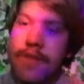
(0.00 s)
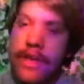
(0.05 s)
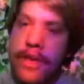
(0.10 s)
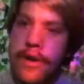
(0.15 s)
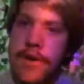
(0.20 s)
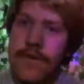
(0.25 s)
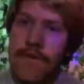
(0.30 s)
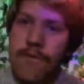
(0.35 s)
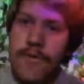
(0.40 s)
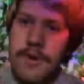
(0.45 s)

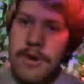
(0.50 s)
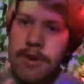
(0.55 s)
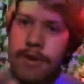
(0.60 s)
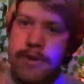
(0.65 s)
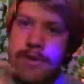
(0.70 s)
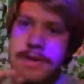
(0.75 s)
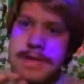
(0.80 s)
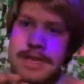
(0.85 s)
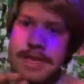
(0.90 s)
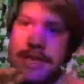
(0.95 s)
video where
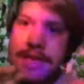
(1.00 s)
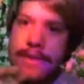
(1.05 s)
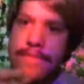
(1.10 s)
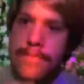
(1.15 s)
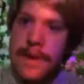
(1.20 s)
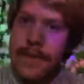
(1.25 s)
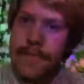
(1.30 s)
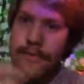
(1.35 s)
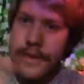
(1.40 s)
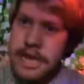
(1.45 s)
you see
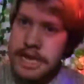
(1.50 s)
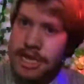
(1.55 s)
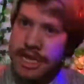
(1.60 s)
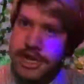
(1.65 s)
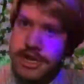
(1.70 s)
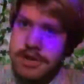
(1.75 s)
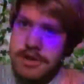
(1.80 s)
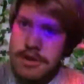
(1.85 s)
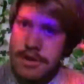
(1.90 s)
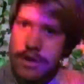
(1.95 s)
my
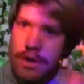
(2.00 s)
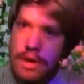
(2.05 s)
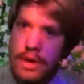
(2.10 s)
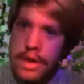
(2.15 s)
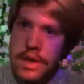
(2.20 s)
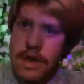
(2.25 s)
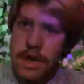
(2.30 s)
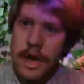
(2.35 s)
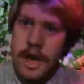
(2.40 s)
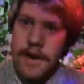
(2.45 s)
picture
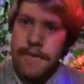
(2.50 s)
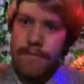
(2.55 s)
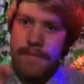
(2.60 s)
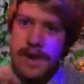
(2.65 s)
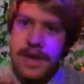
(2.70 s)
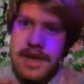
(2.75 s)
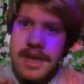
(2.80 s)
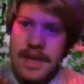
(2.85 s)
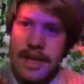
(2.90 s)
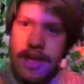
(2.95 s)
of
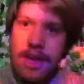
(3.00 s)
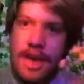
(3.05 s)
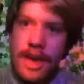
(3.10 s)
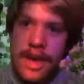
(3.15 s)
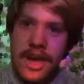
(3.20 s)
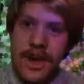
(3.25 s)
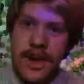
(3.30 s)
my